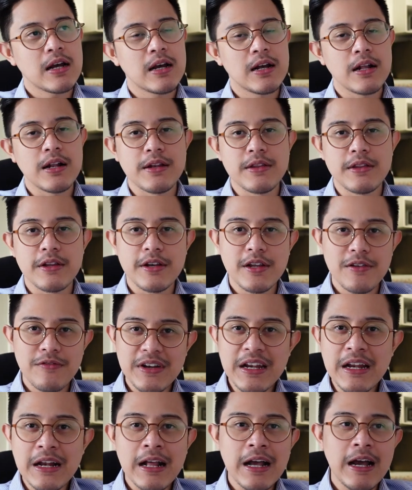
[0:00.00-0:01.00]
The
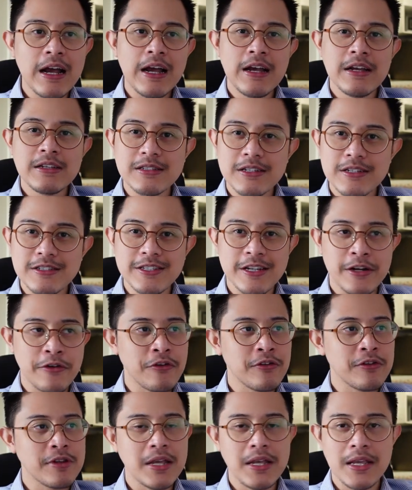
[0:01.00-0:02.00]
dividend guys are
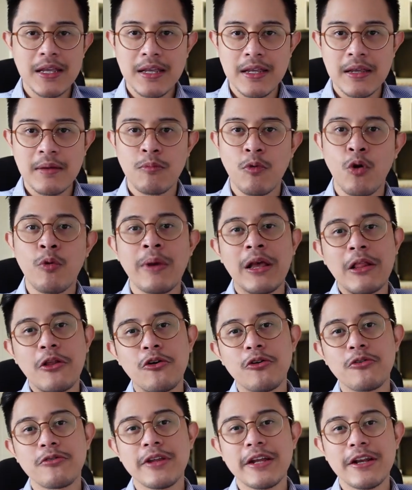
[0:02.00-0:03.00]
generally more
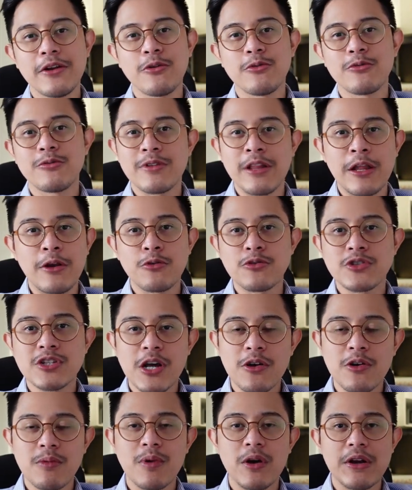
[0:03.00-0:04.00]
mellow. They don't
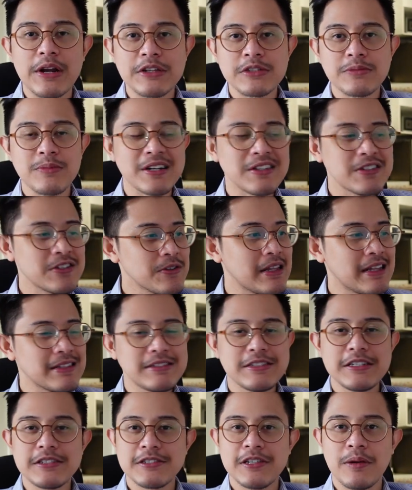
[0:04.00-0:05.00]
shout about as much.
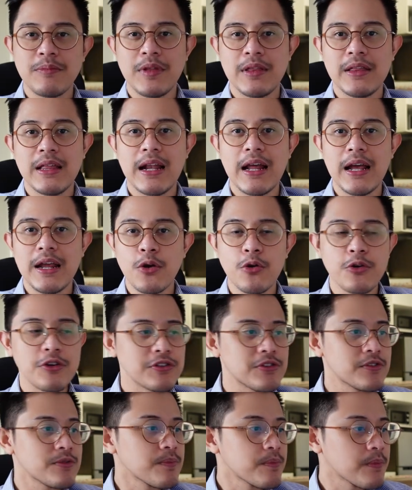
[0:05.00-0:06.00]
This is just something that I
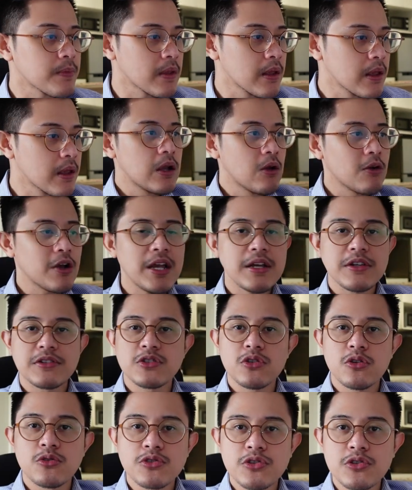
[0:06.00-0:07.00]
noticed. Okay,
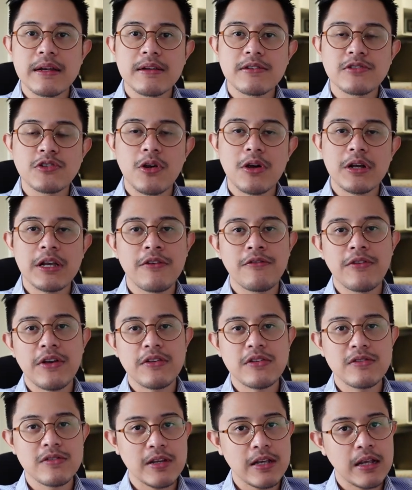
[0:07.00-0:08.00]
so stock
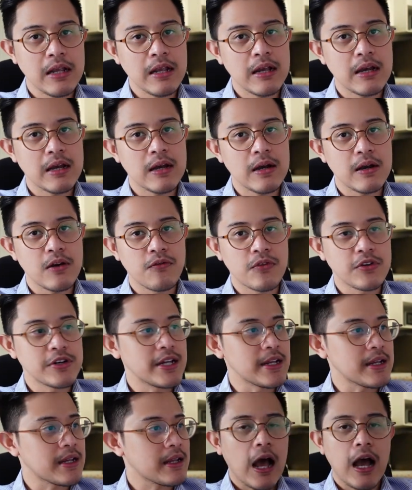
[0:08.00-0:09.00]
investing
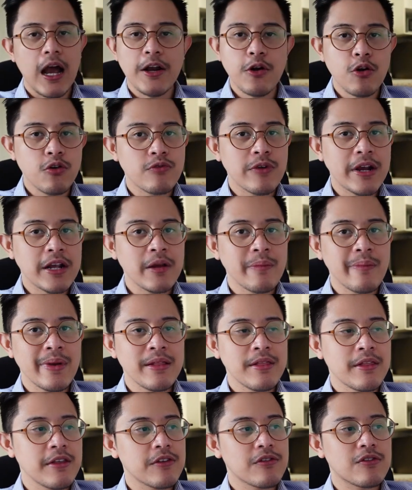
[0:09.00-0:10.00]
verdict. I don't
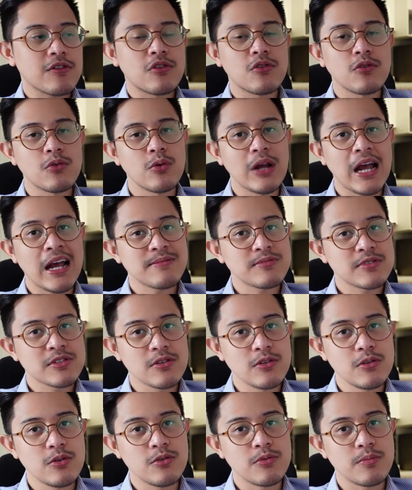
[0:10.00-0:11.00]
recommend this to
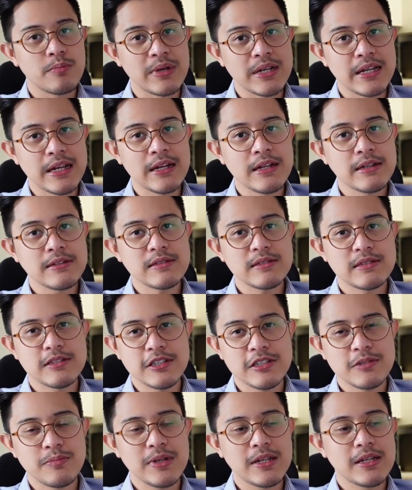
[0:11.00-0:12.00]
absolute beginners
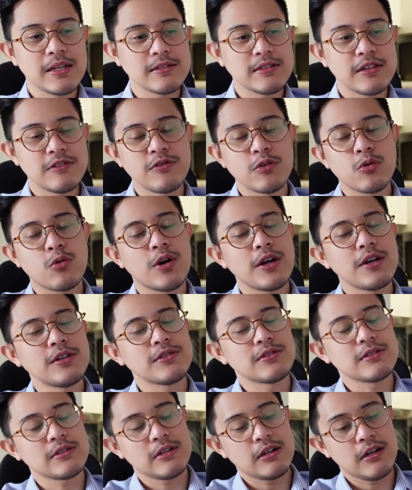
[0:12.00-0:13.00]
just because it
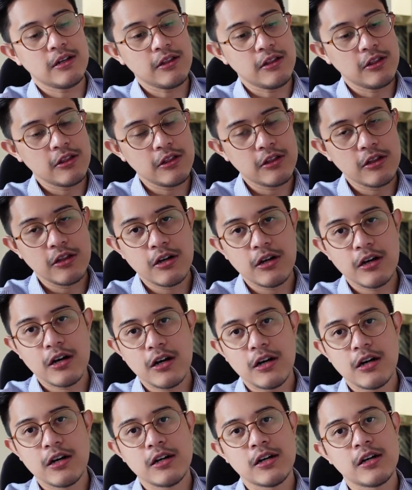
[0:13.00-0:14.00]
requires a
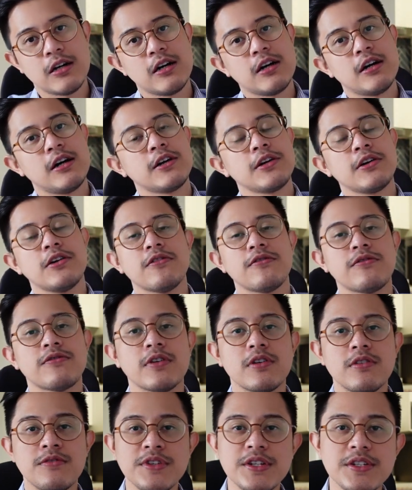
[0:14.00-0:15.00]
lot of
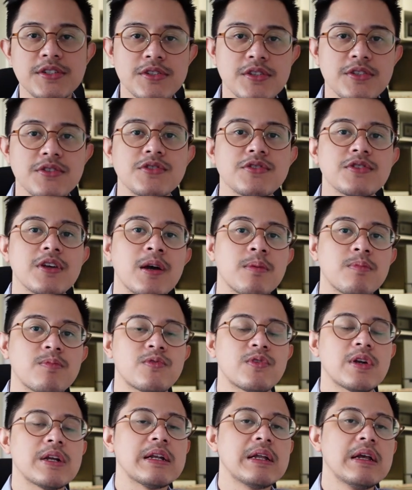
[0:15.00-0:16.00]
research
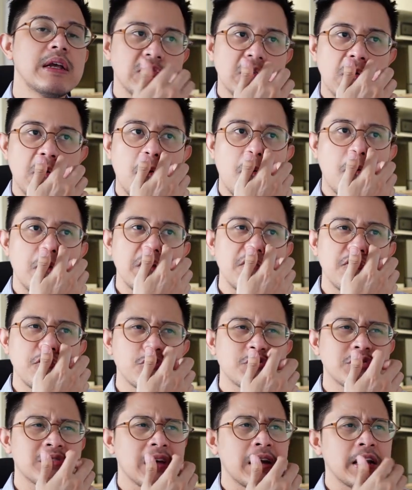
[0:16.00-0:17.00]
upfront. So if
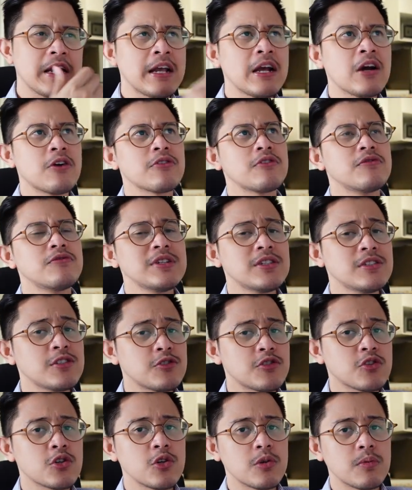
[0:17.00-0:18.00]
you're starting out, the
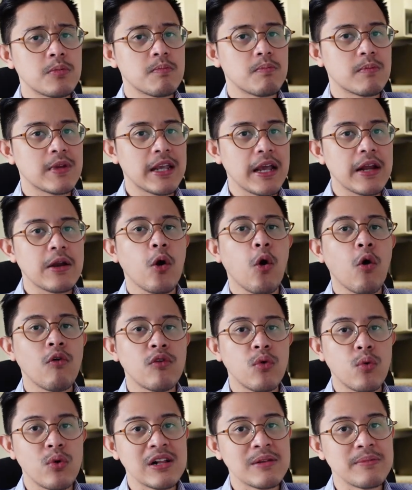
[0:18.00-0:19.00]
research could get
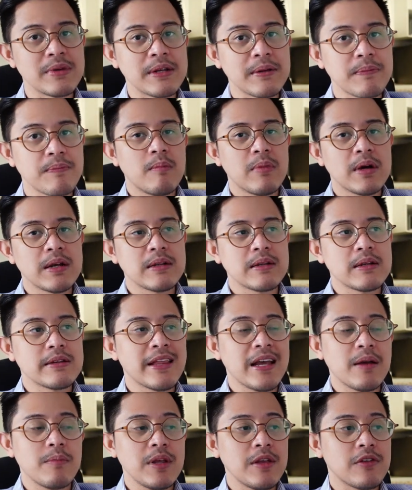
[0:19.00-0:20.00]
overwhelming. But
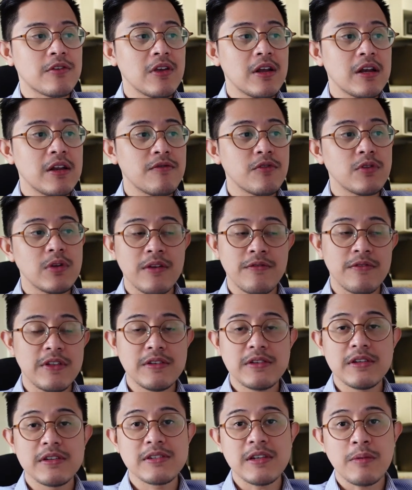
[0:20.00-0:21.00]
that being said, if
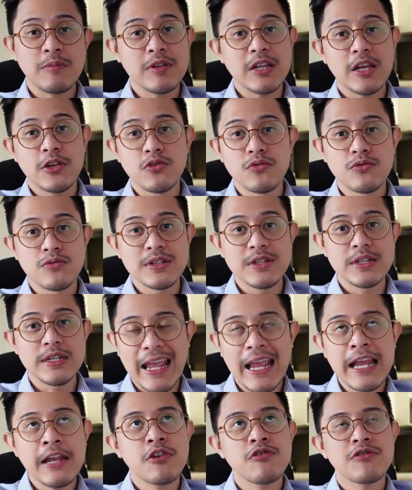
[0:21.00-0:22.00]
this is something that you're
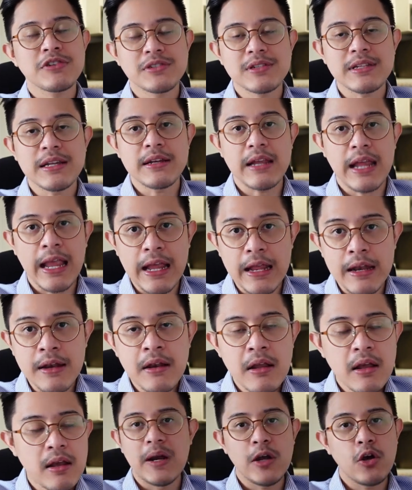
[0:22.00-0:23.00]
really interested
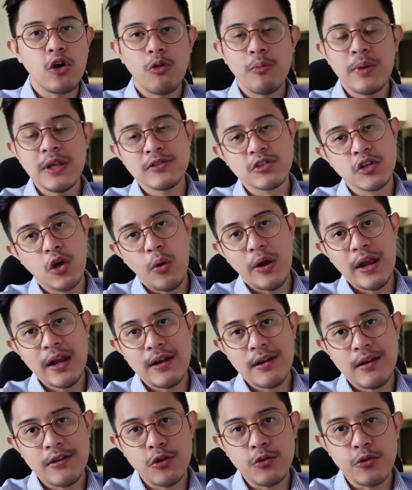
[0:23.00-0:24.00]
in, by all means, go
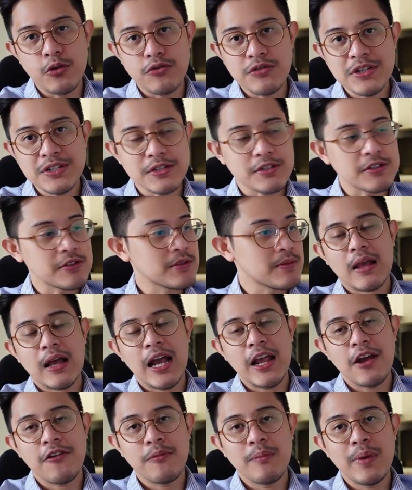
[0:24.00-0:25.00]
ahead and do your research.
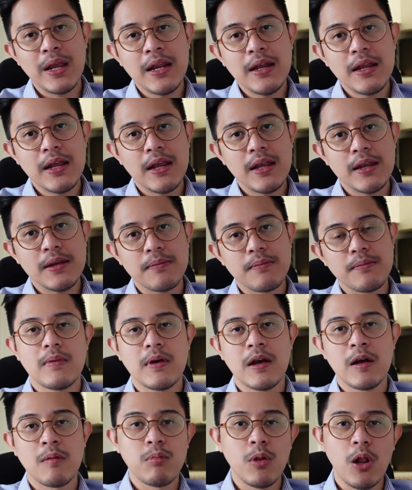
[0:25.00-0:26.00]
I have made
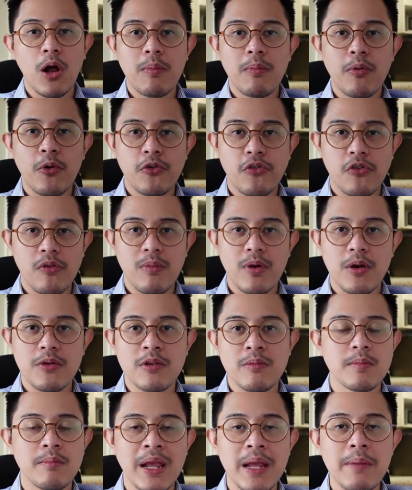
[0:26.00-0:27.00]
a blog post
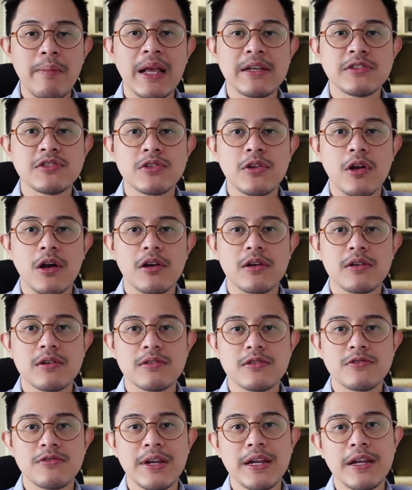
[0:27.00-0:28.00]
about the Maybank stock
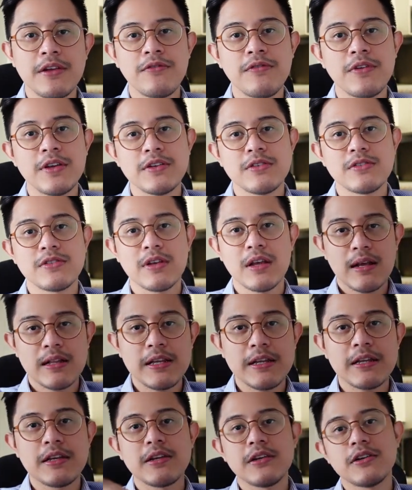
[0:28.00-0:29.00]
trading fees.
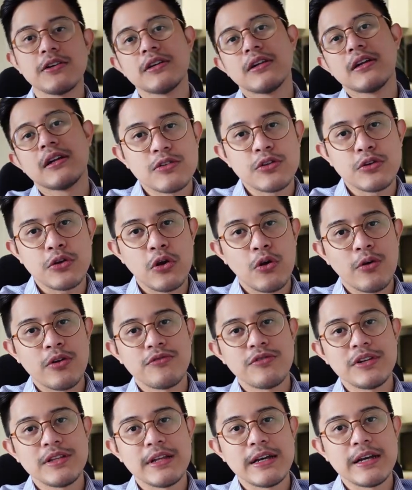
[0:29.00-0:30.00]
Click here to go
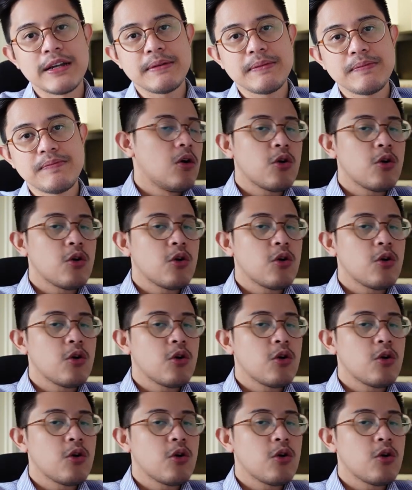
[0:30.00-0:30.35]
and read that.